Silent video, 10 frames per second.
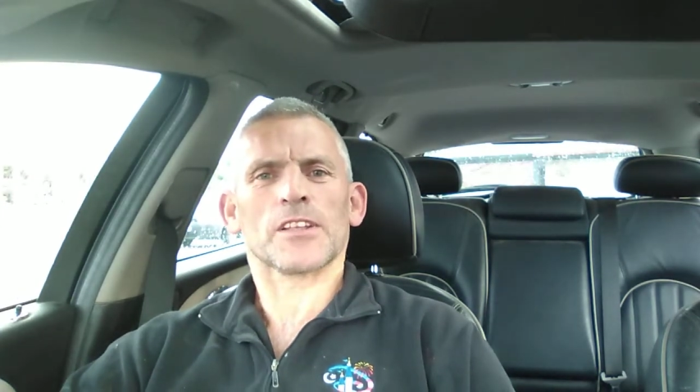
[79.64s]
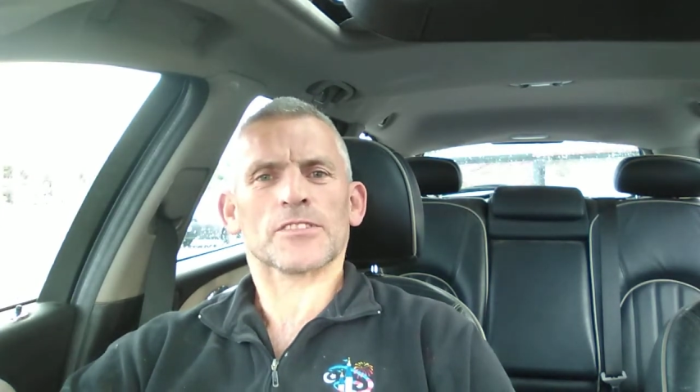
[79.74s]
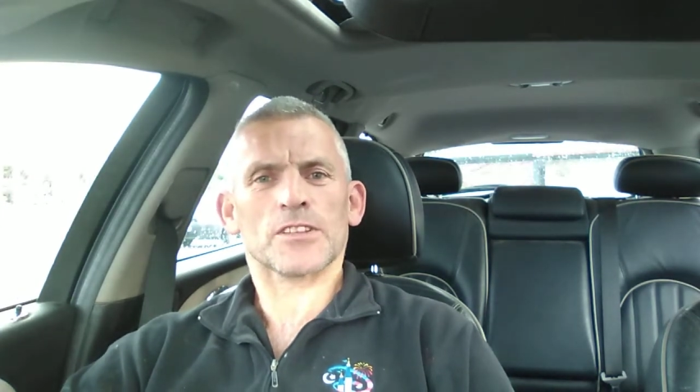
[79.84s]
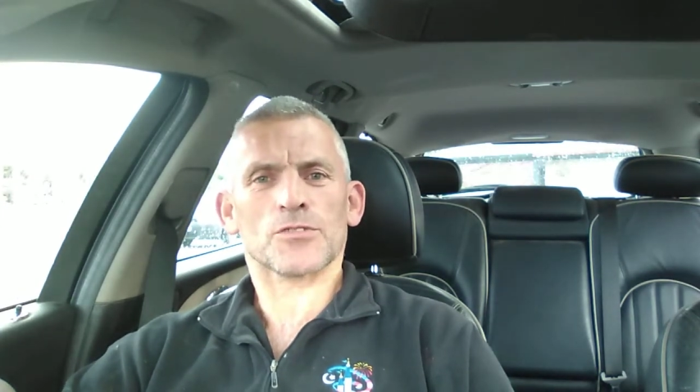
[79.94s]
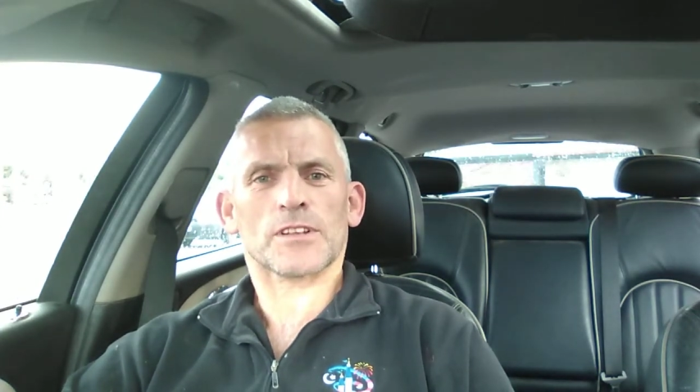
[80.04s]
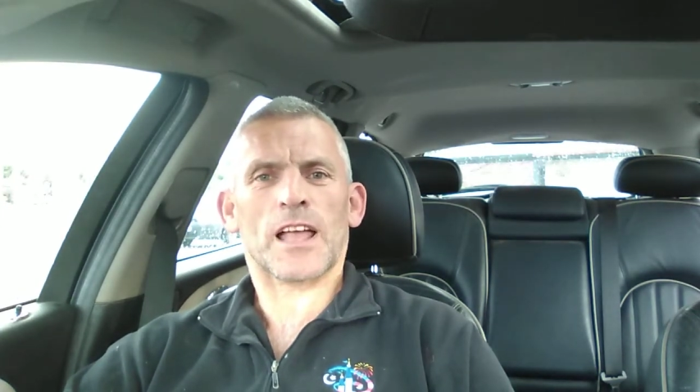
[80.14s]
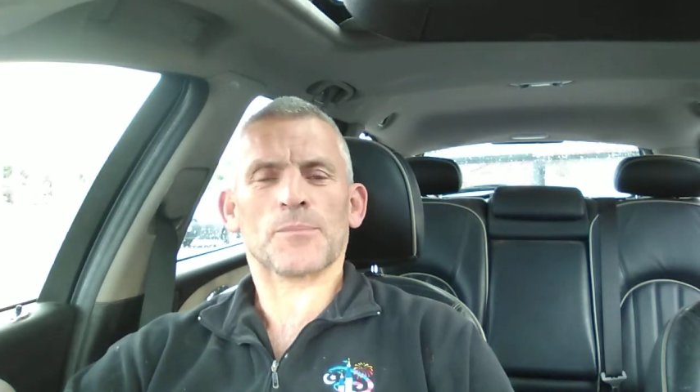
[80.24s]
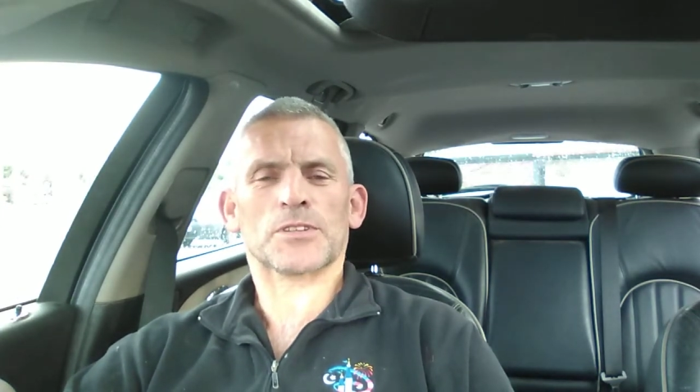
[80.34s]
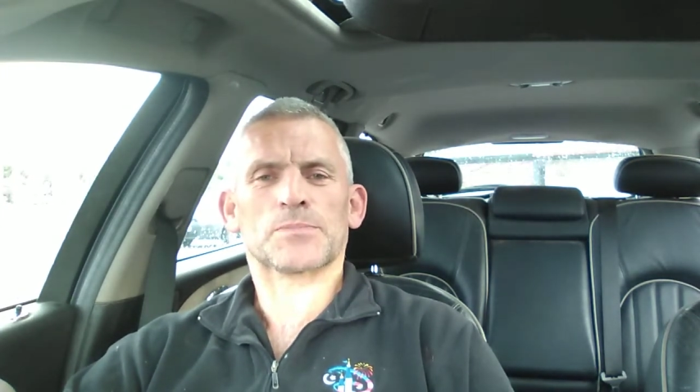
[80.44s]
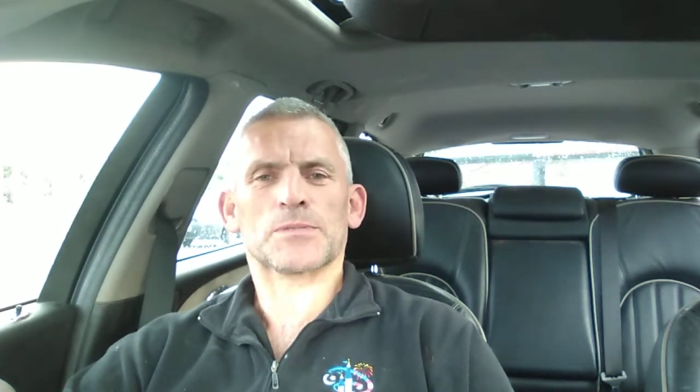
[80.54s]
then you can
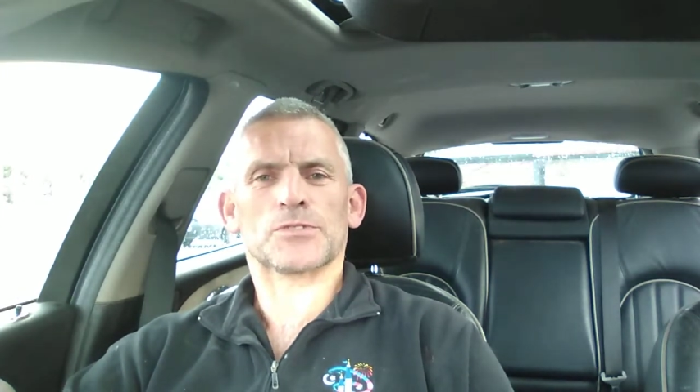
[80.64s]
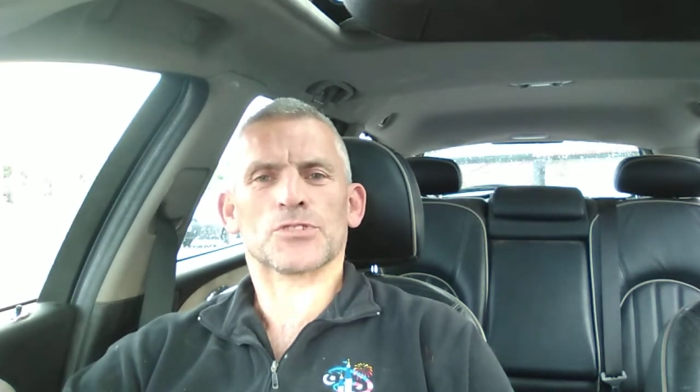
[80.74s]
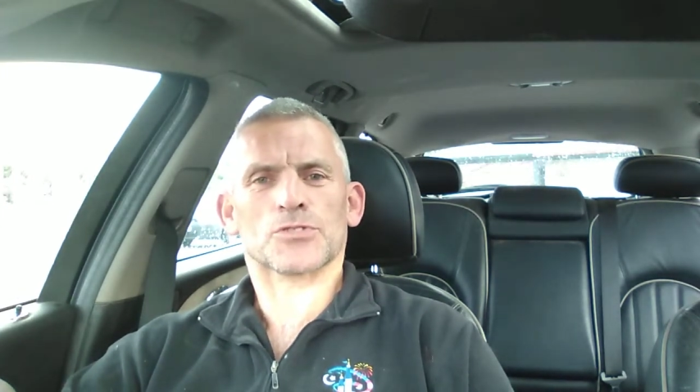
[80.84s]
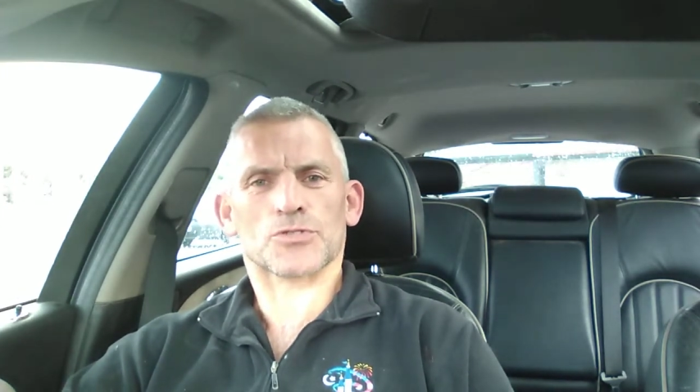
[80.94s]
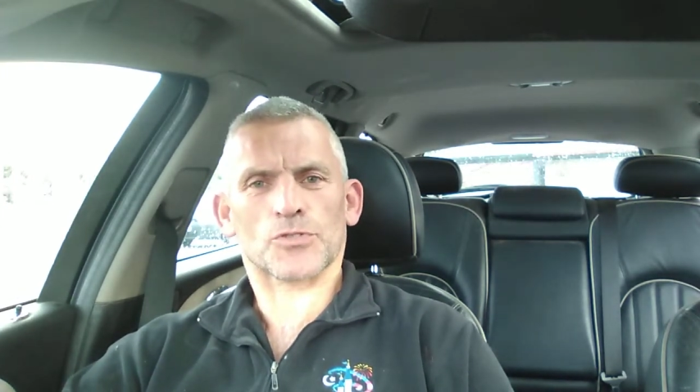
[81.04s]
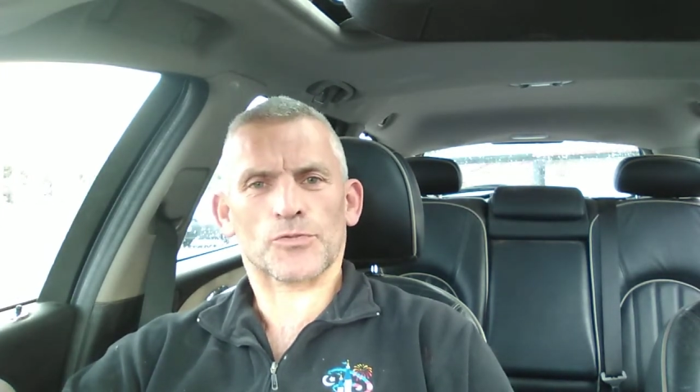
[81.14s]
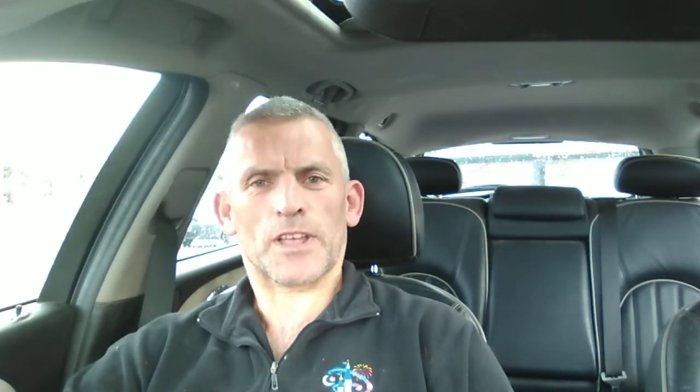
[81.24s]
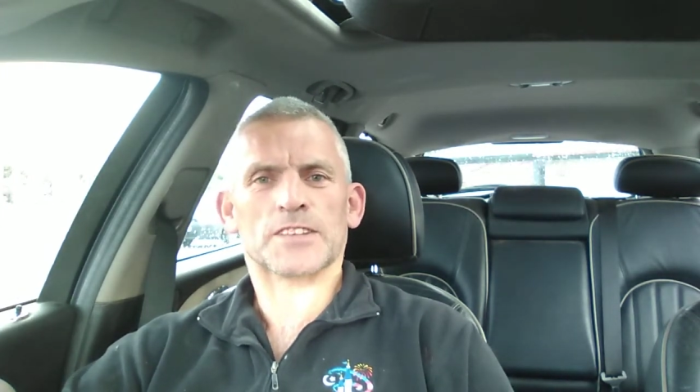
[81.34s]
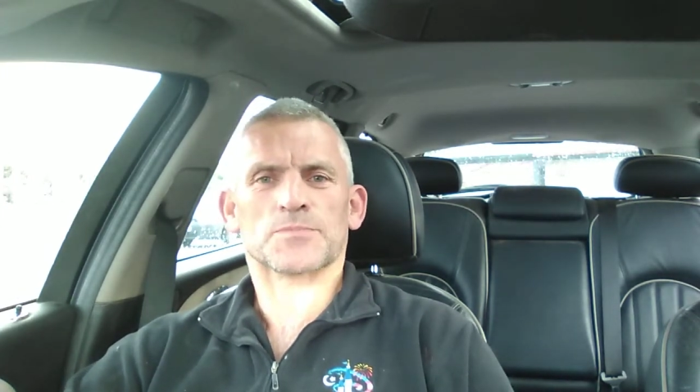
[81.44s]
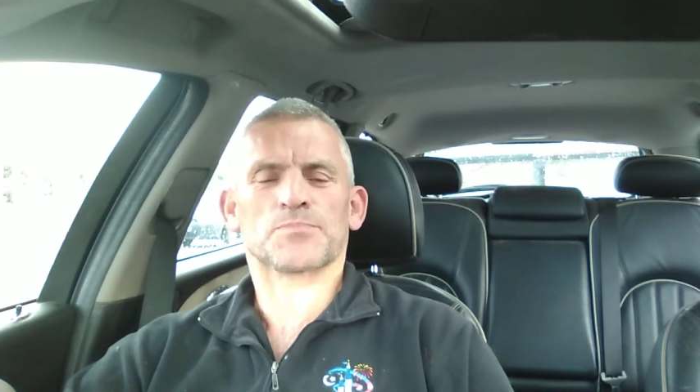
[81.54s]
help other people. You can sort
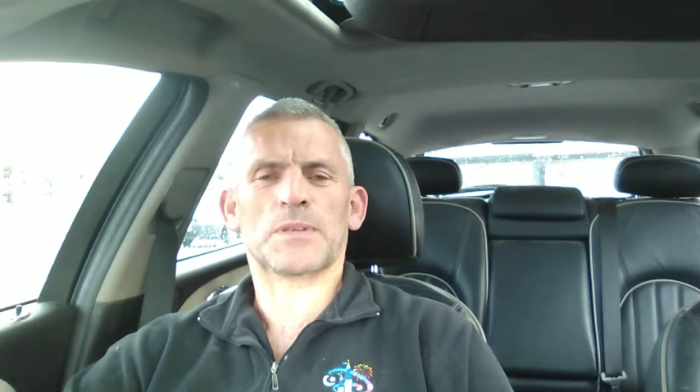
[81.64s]
of